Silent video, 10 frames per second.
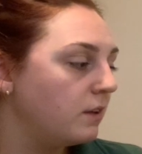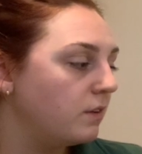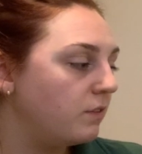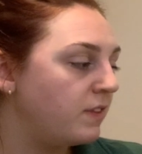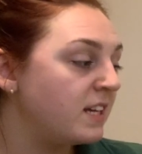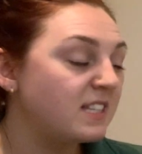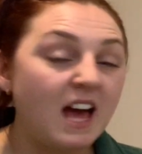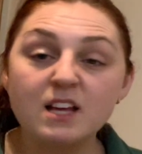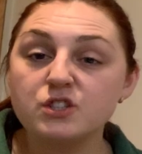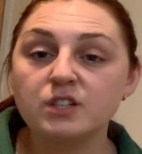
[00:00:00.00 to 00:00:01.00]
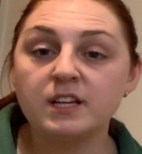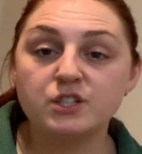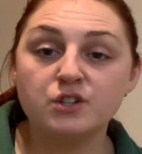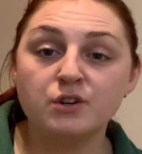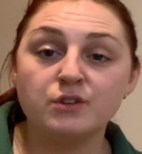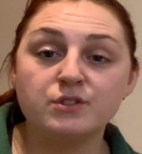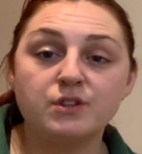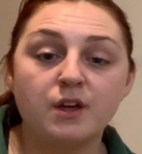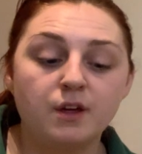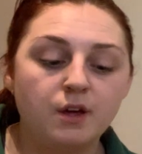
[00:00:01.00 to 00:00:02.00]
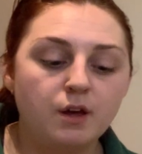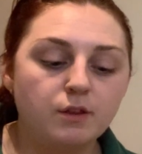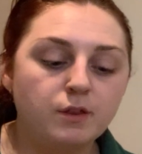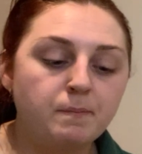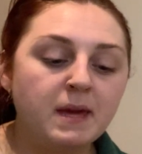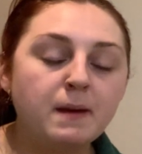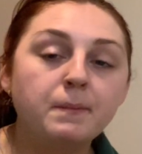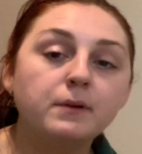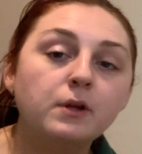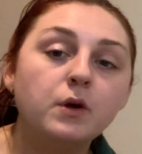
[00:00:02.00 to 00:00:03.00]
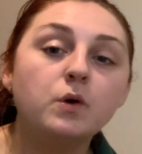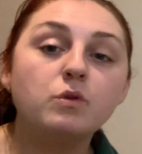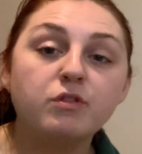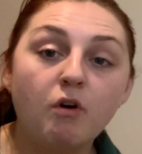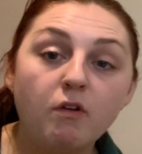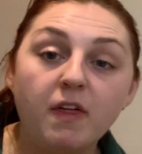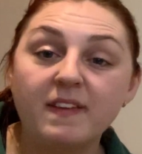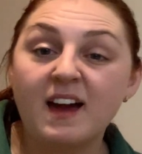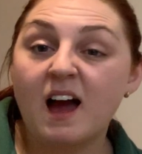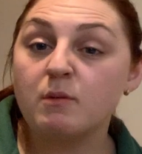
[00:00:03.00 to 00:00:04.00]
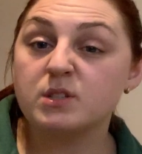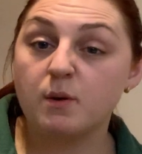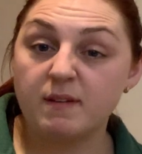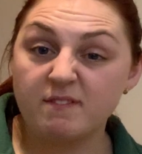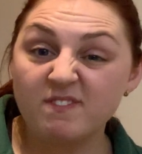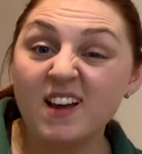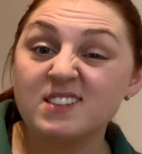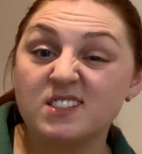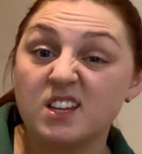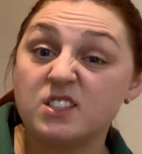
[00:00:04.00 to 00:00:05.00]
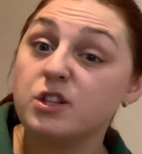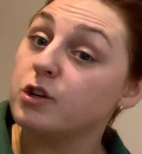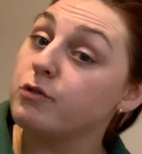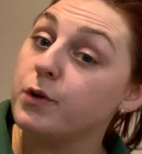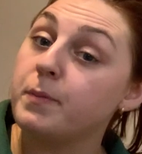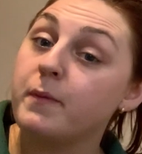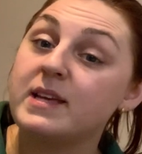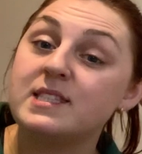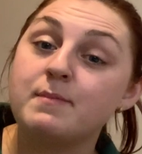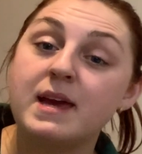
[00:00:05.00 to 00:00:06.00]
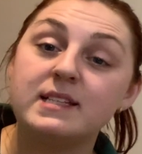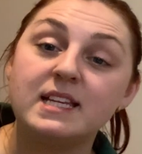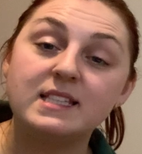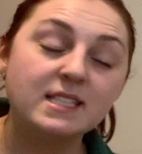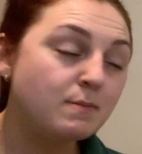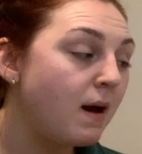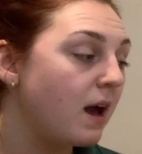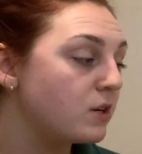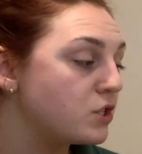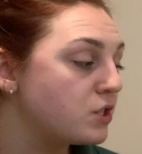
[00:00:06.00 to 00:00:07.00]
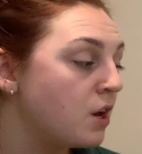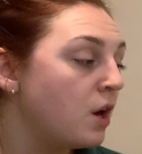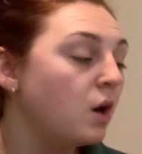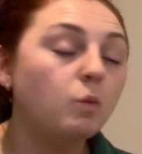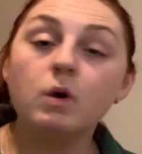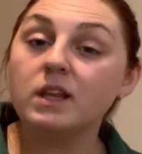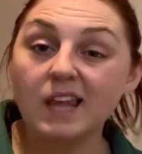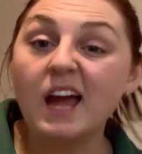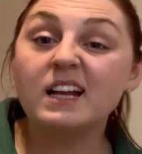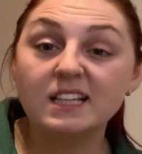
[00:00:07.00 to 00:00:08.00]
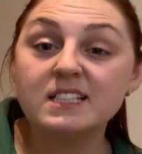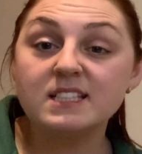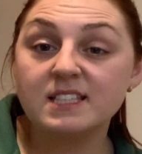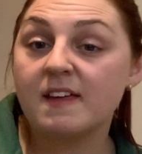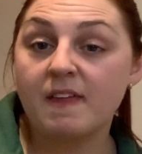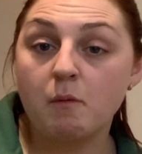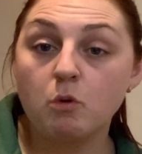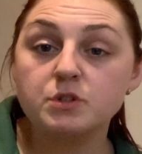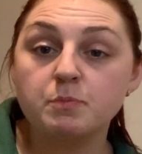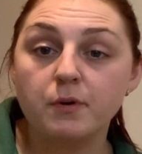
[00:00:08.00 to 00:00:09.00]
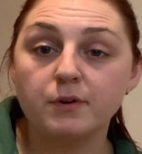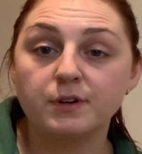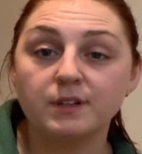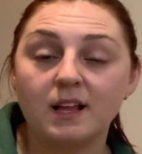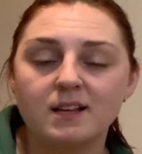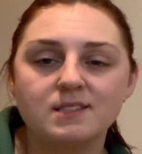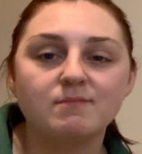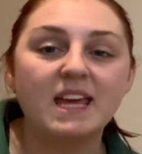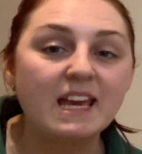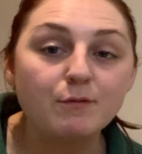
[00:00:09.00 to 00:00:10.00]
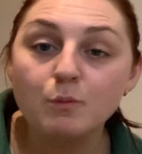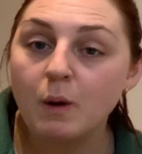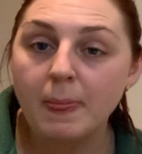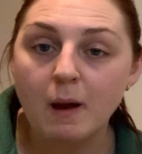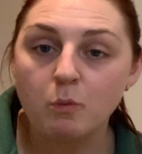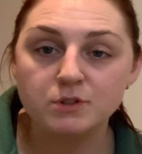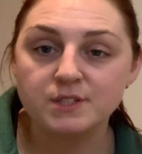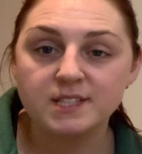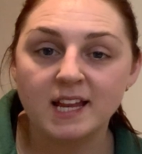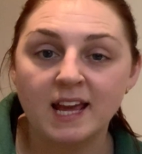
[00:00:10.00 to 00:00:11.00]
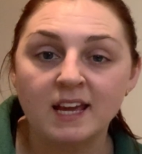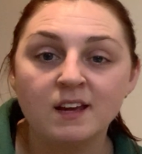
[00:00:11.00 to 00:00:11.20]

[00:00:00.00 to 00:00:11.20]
this actually shows that the people who thought that the car was going faster, so the group who estimated smashed, were likely to say there was broken glass even when there wasn't any.